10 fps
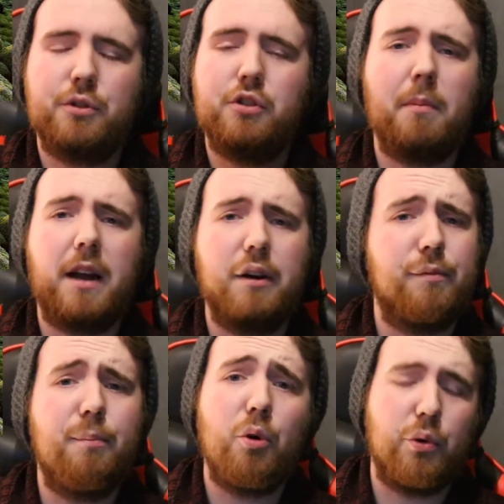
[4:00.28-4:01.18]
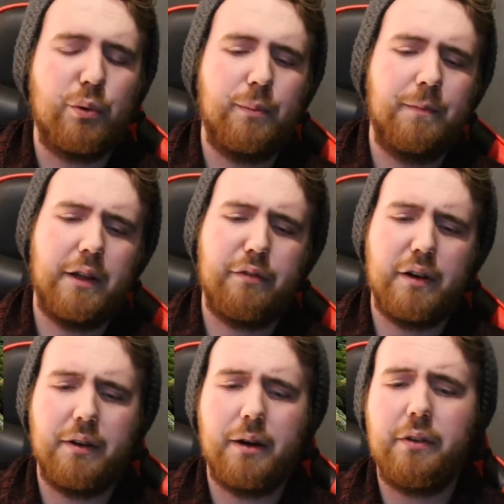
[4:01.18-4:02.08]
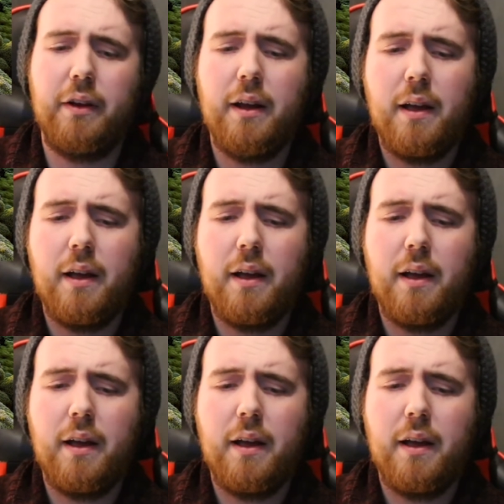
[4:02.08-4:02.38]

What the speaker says: was some kind of portal, they found out.